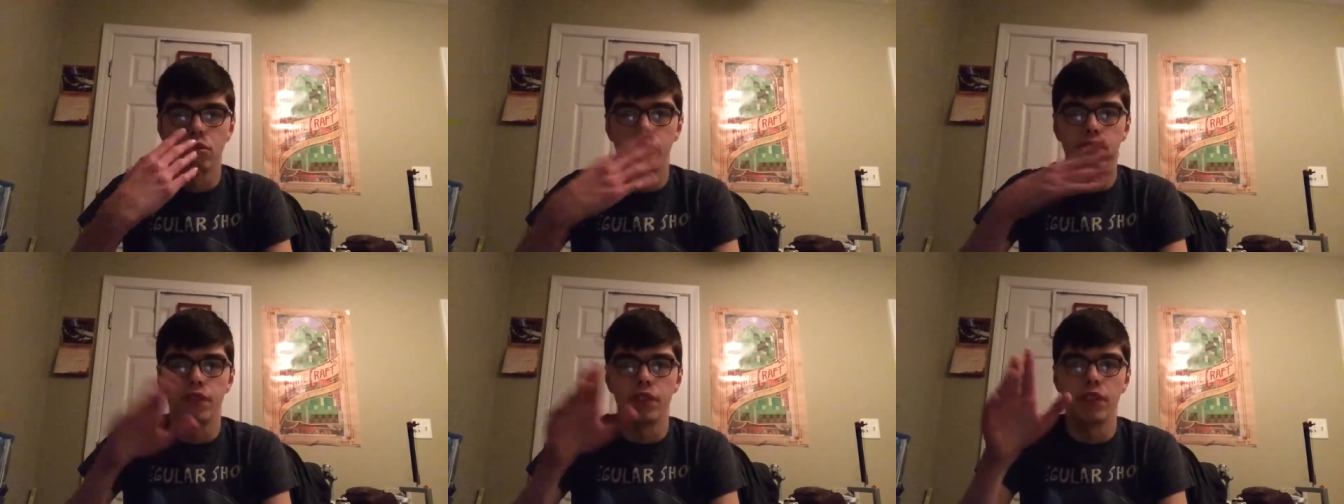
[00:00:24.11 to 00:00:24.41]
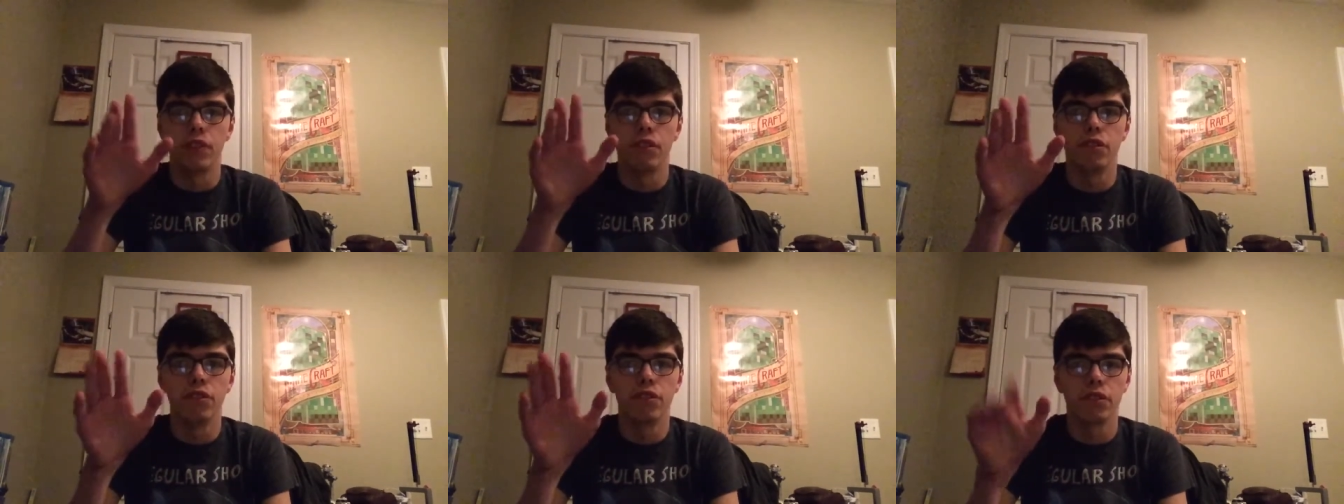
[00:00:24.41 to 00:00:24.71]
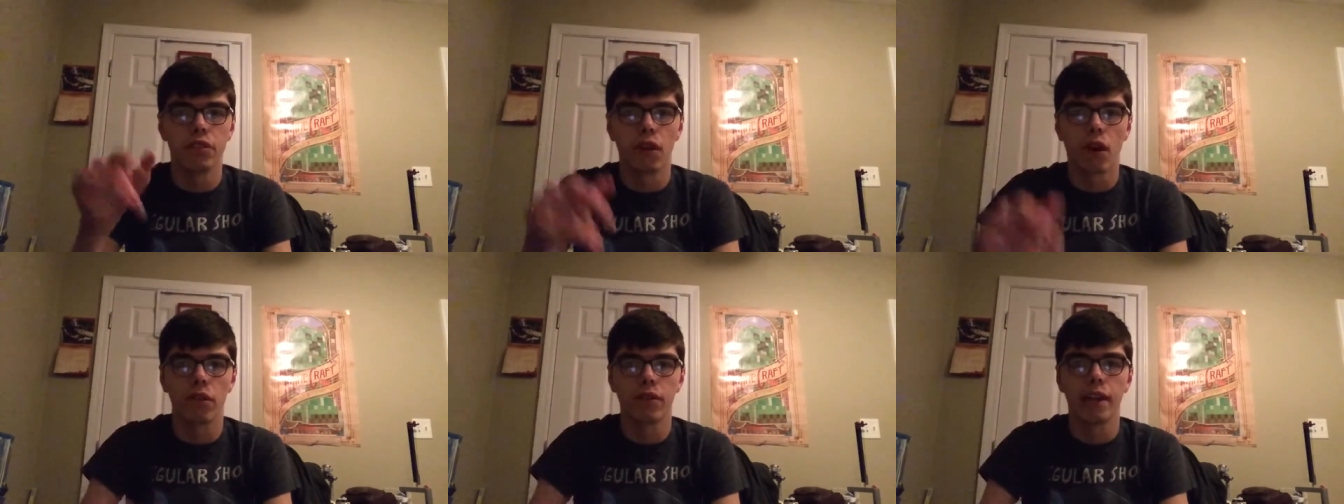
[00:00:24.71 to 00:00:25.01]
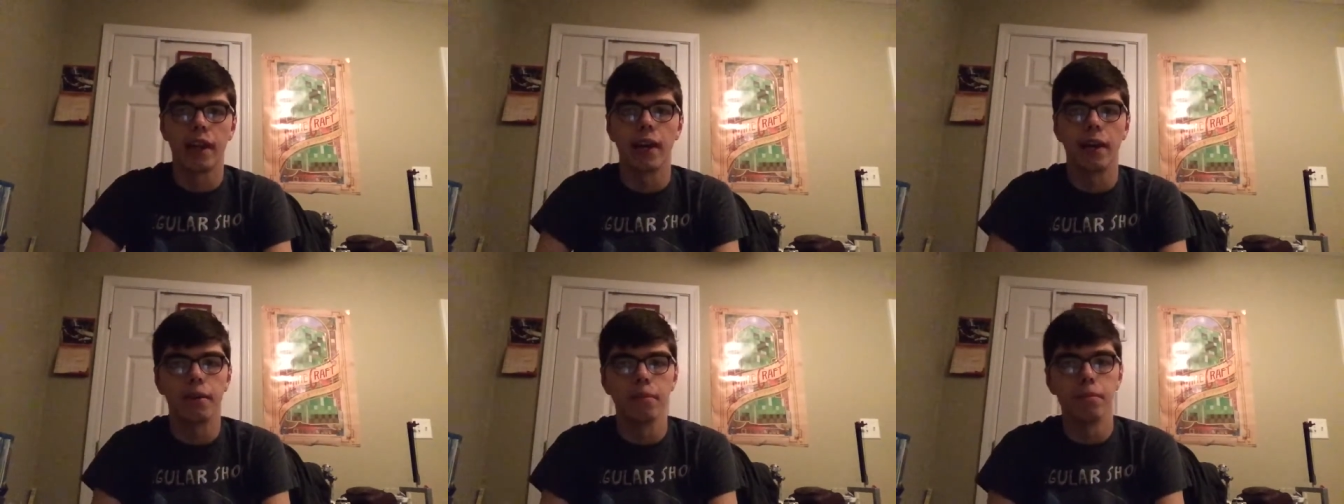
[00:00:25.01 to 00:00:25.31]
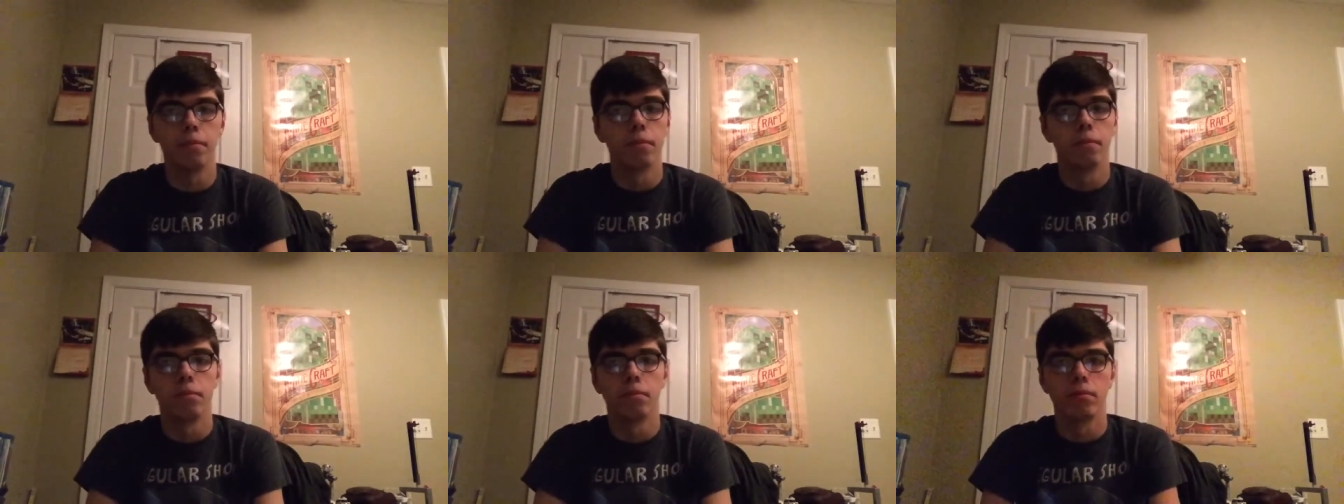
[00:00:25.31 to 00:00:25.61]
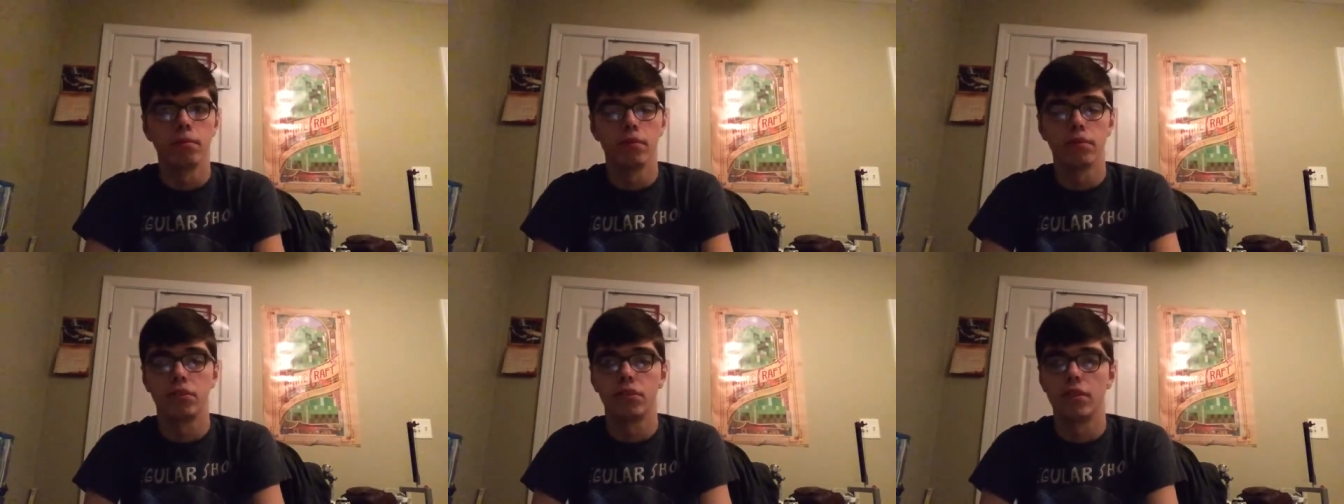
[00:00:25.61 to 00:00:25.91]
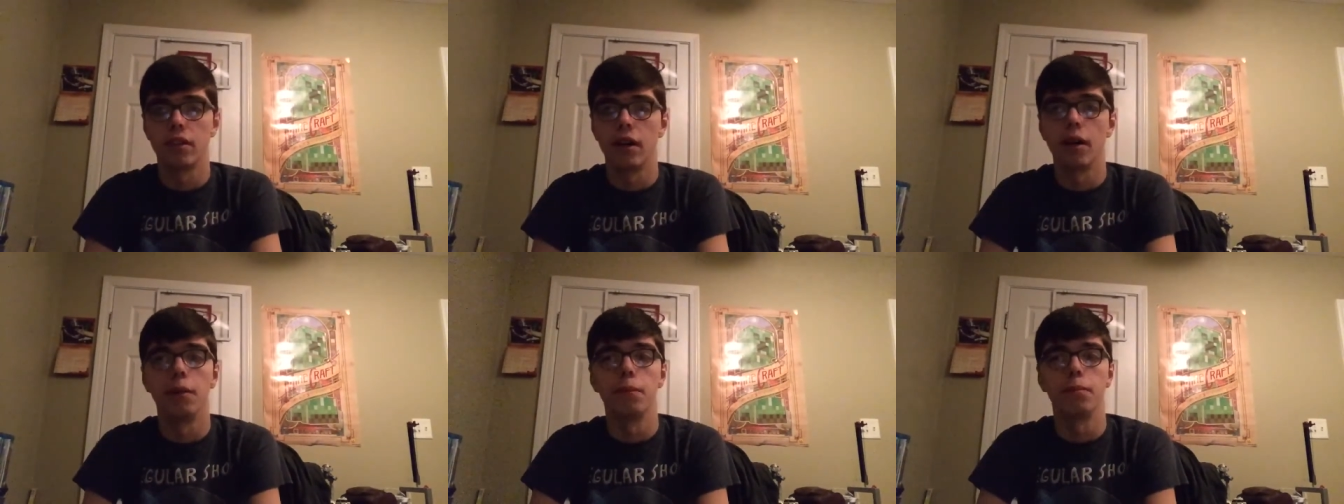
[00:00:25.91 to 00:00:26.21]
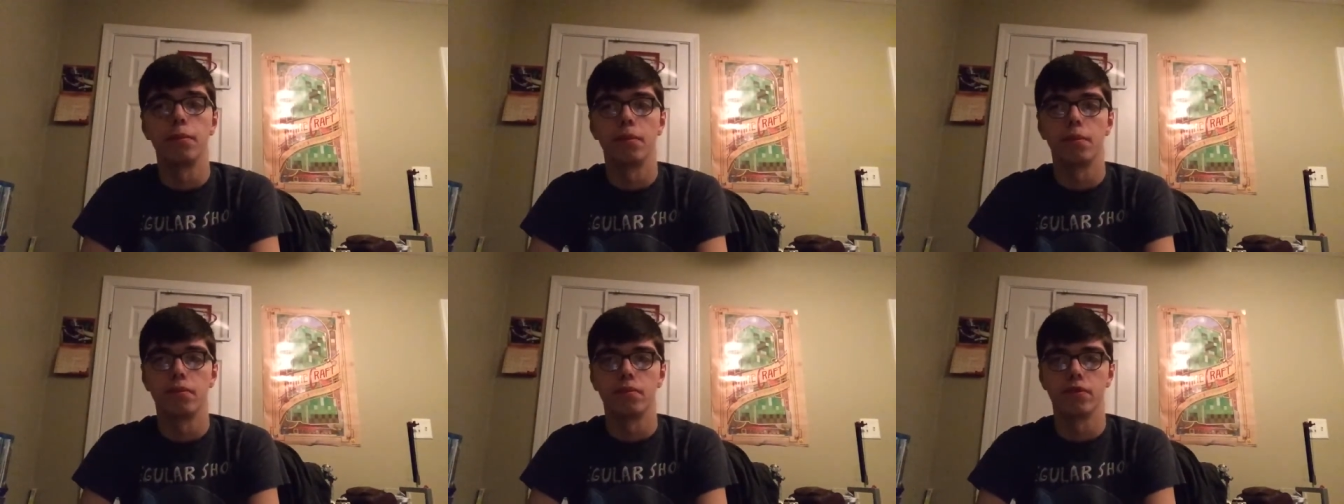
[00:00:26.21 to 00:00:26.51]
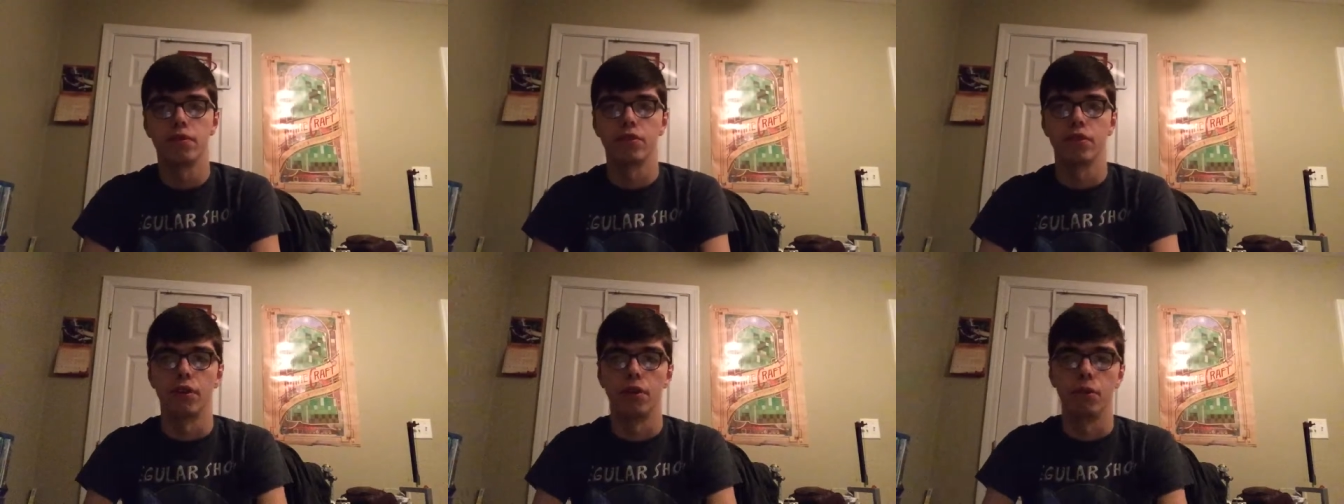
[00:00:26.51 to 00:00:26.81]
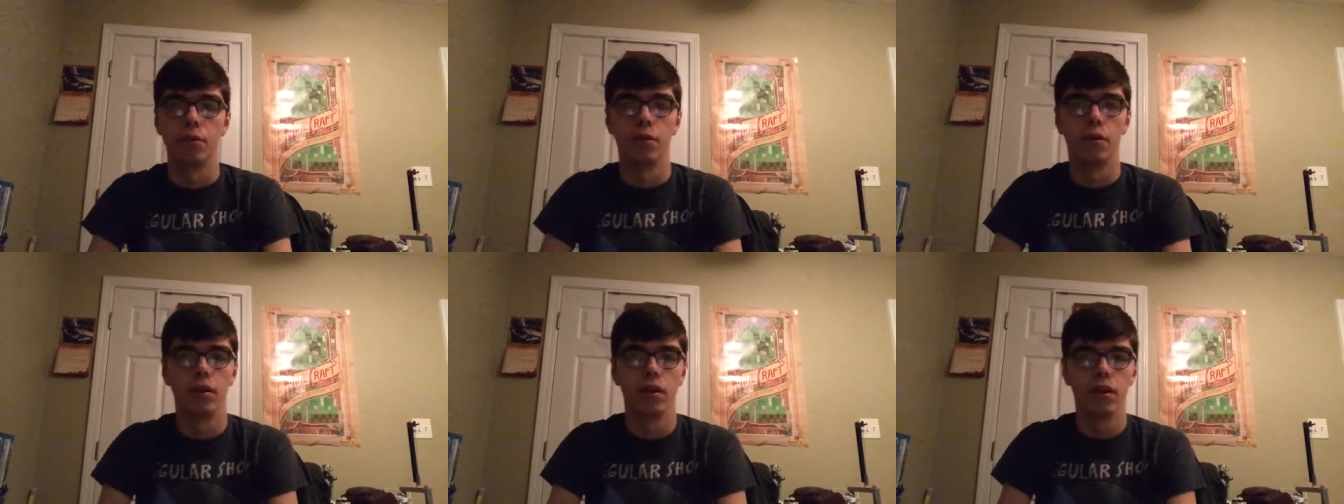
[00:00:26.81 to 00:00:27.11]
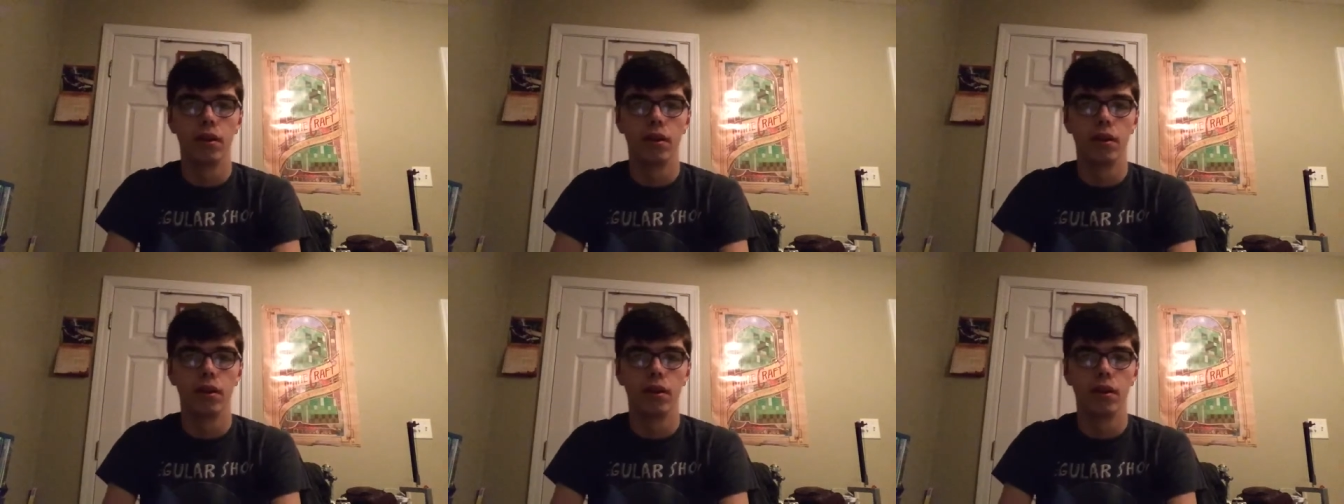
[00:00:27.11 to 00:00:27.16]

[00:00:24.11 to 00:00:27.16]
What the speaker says: reviews and all that stuff, so,